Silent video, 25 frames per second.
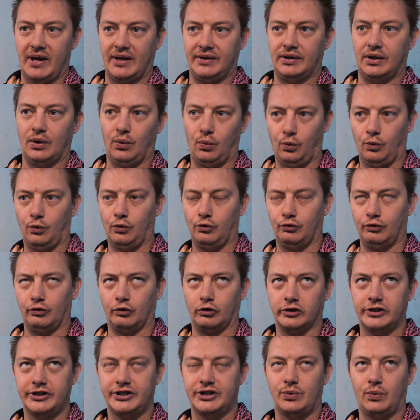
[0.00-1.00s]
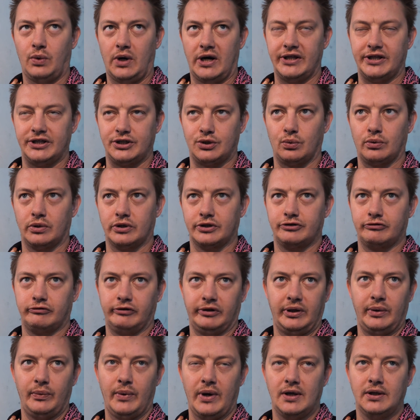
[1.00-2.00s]
And the reason why this works
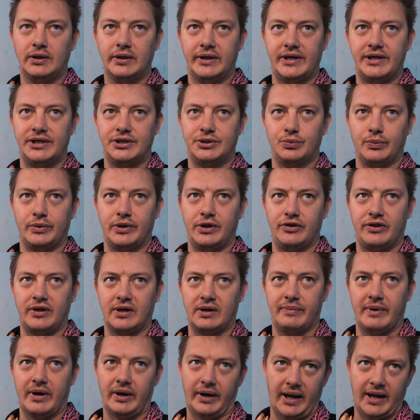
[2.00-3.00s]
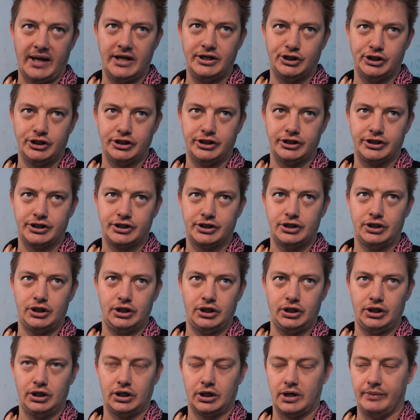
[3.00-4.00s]
really well is when you think about agents
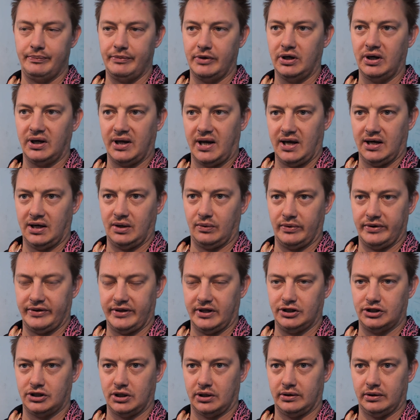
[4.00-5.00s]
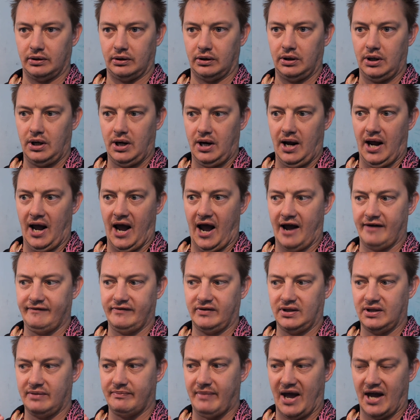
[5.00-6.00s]
communicating with each other,
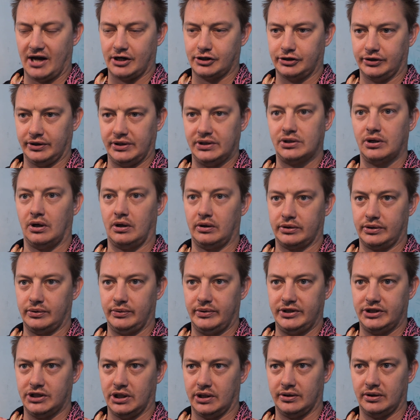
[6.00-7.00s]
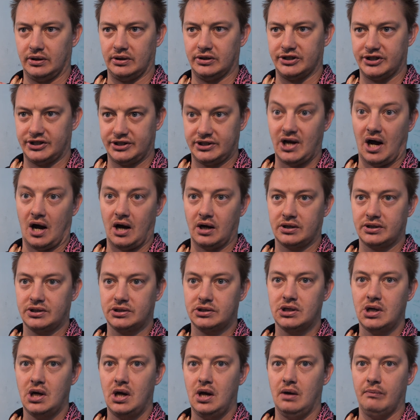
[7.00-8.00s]
having them actually talk to each other
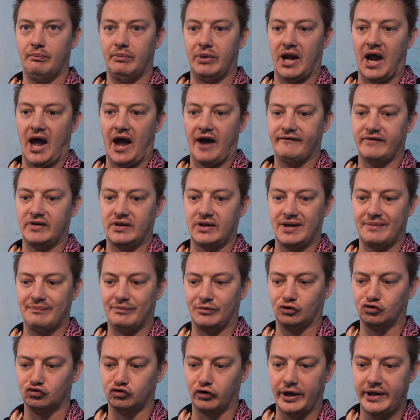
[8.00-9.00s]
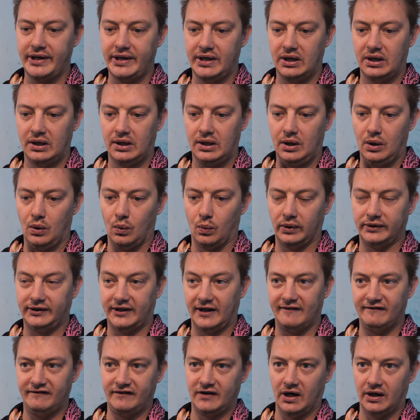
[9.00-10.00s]
sucks. But having them write what
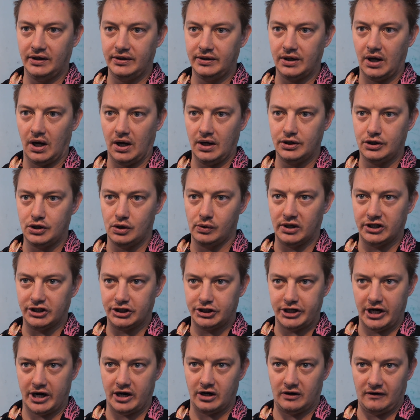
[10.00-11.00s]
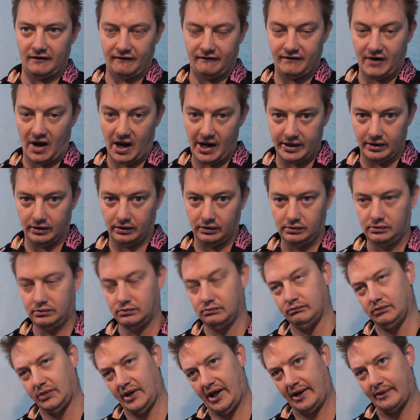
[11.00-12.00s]
they've done to a shared file,
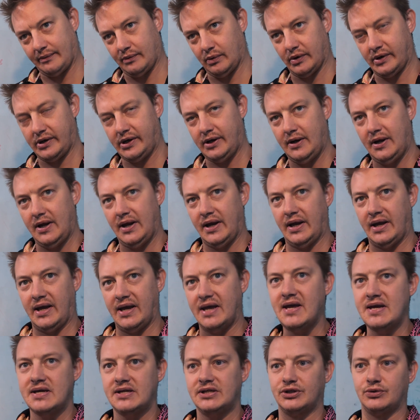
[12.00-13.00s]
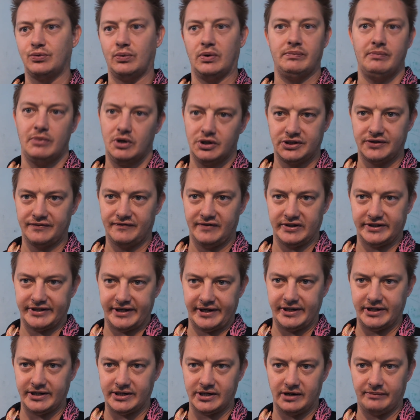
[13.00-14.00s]
Blackboard, is what most of us
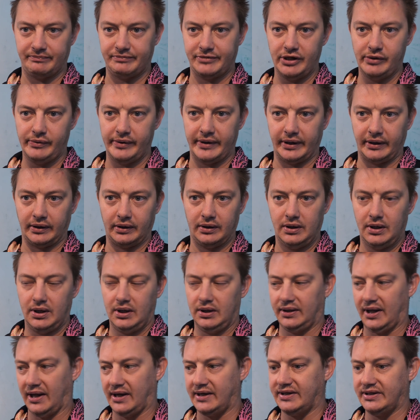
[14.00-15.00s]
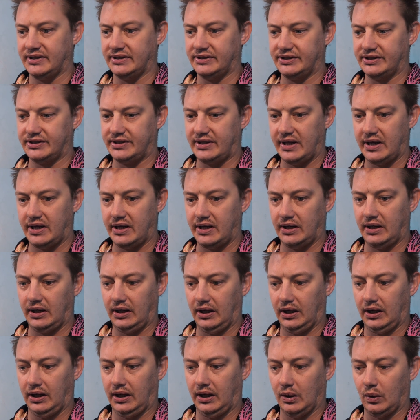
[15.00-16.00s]
ended up doing. That is the
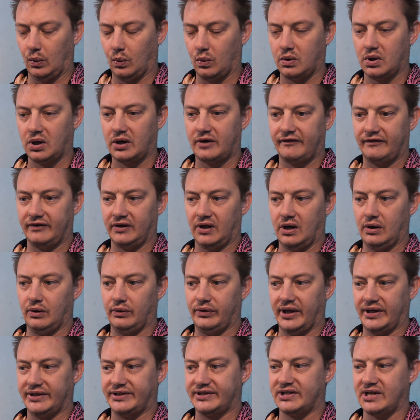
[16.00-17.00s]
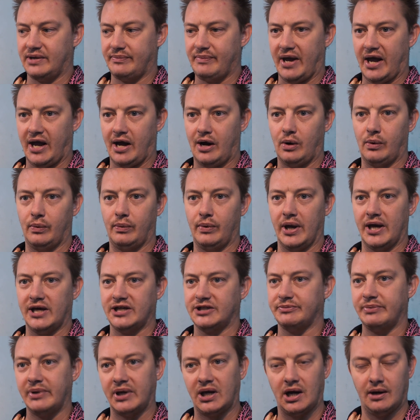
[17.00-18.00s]
workflow that somehow
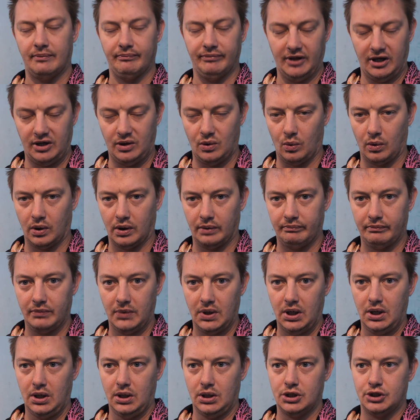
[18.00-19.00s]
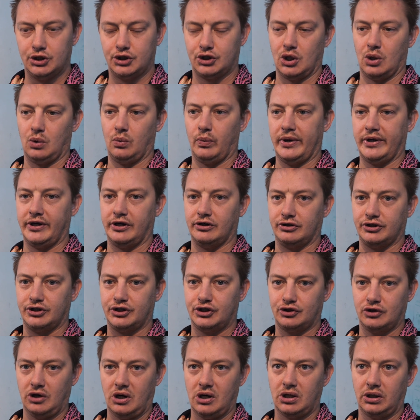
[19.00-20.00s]
has become the norm. So when you're
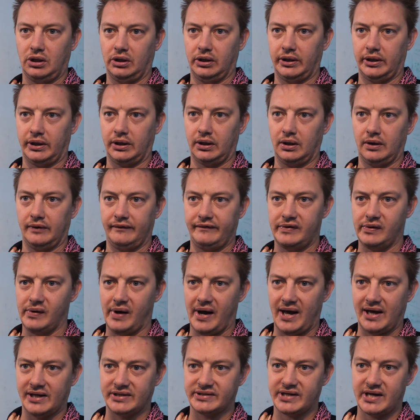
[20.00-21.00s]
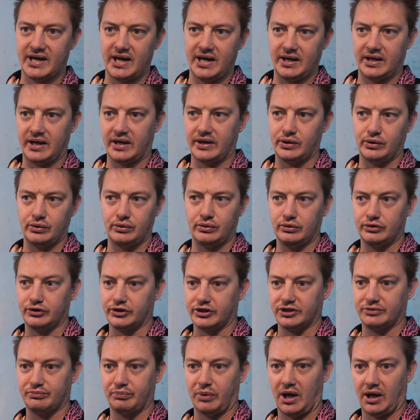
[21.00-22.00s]
struggling, if you ask, hey, can you use
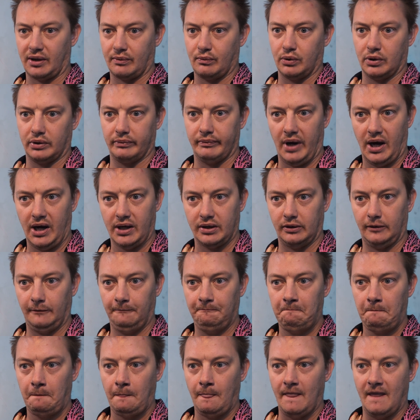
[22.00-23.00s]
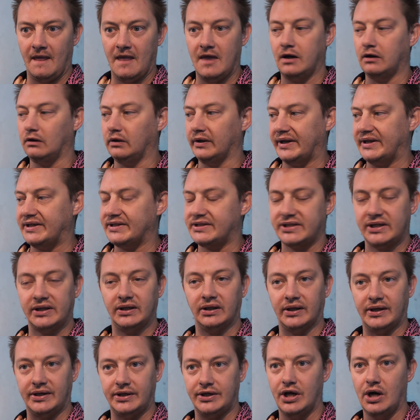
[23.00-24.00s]
this Blackboard model? It'll
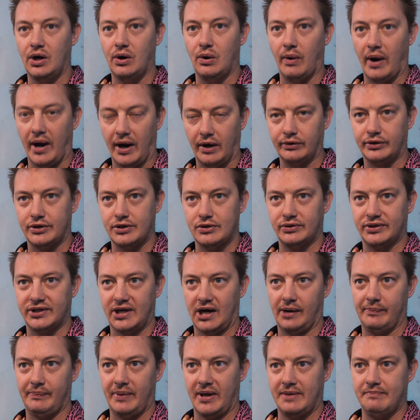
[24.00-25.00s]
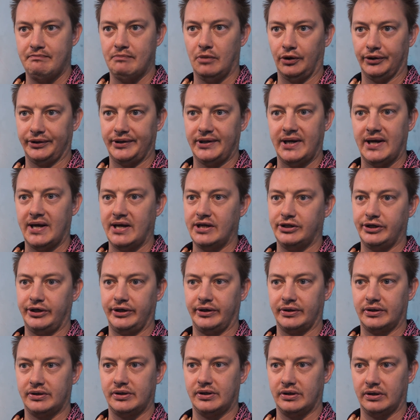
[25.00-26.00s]
instantly know how to set up a
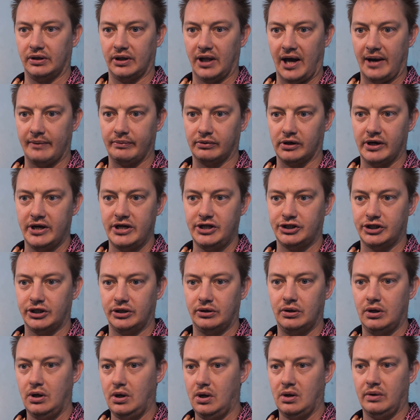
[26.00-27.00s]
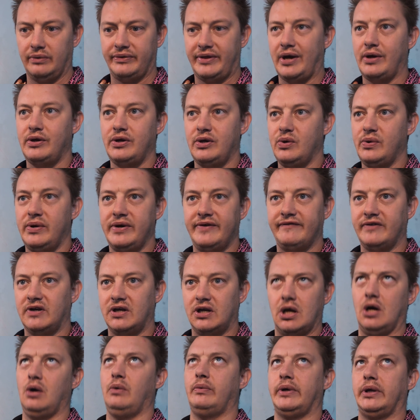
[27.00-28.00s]
multi-agent collaboration without you even
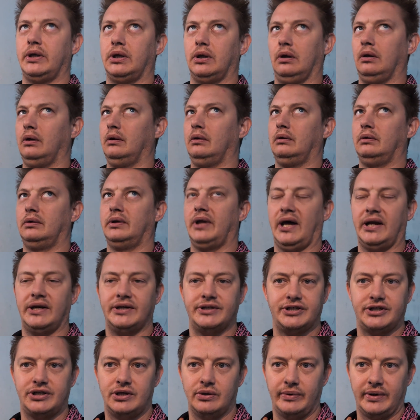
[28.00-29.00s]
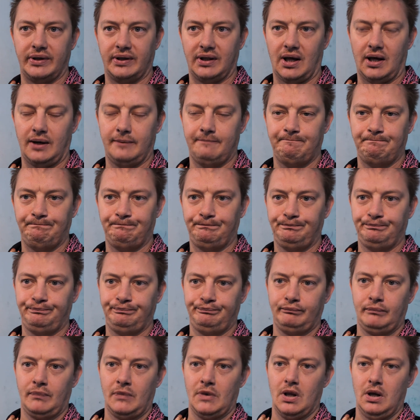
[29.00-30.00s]
knowing that it's doing that.
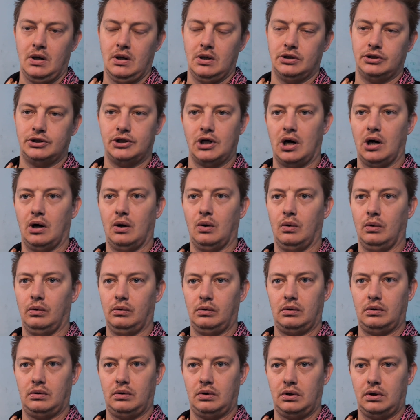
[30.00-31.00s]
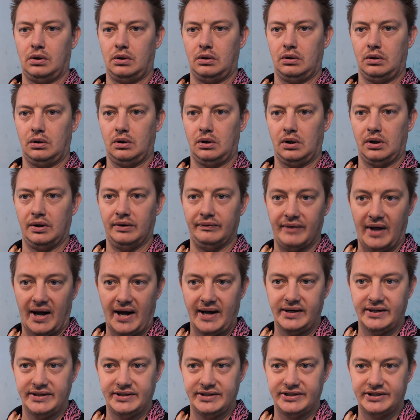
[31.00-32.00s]
So
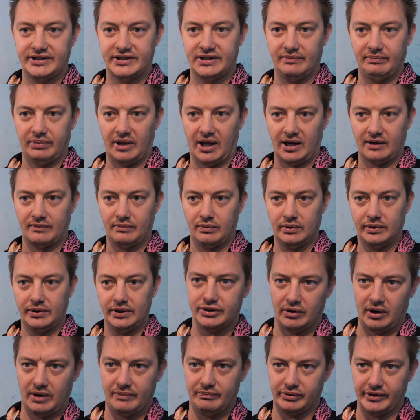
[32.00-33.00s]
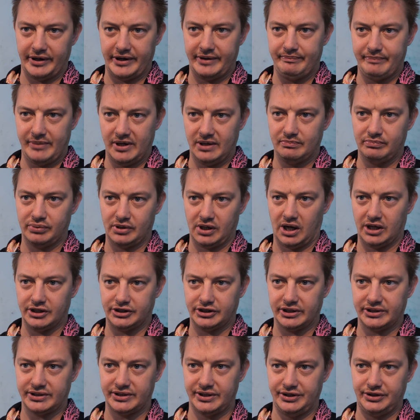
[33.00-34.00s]
that is the Blackboard. So I break big
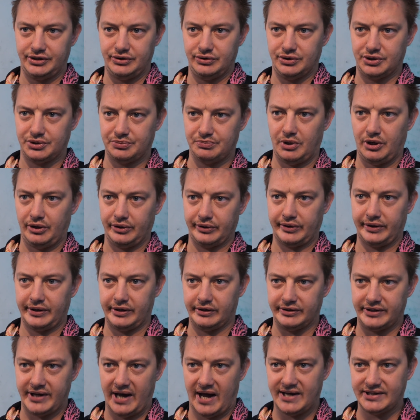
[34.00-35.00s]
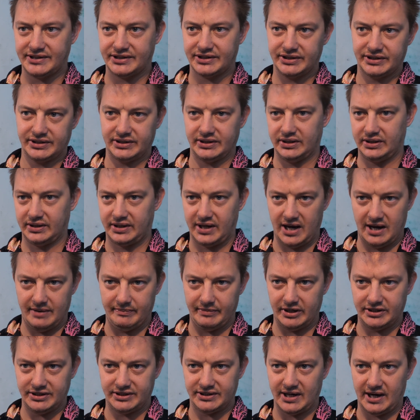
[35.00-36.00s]
projects into small, clear tasks,
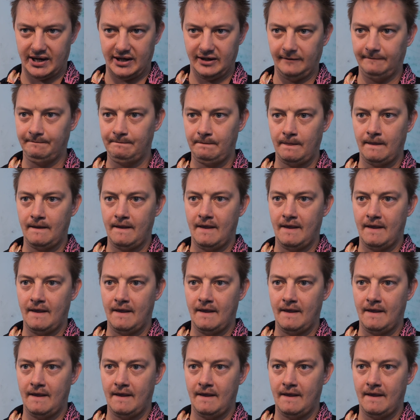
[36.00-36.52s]
Kanban style.